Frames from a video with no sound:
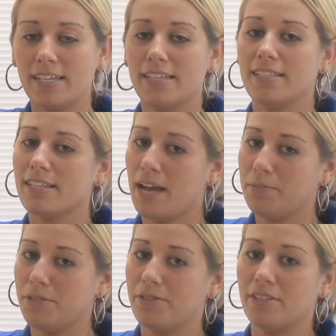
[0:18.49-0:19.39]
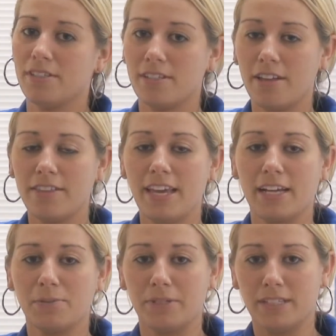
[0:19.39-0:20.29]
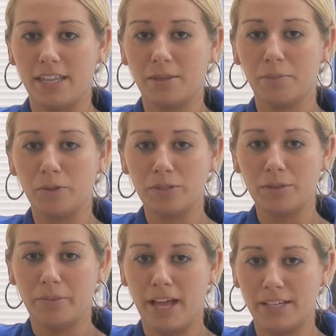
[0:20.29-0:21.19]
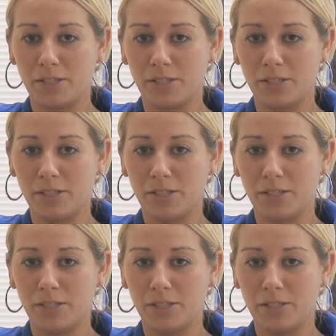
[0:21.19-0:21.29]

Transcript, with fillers: it's time to consult the experts at the pool supply